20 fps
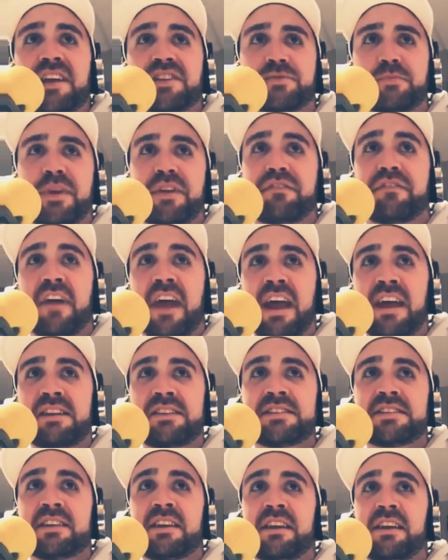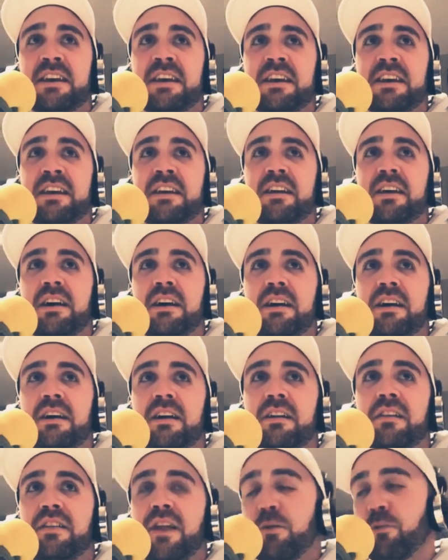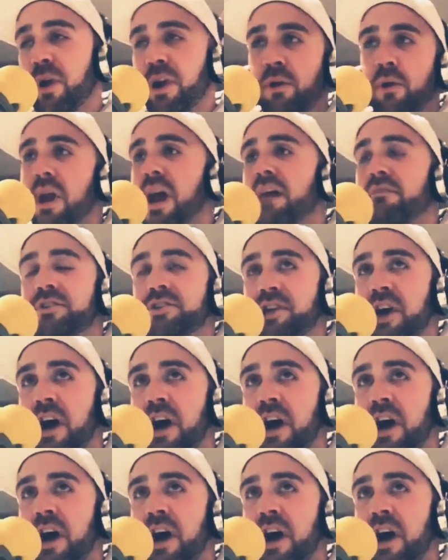be fans, then we don't have a job.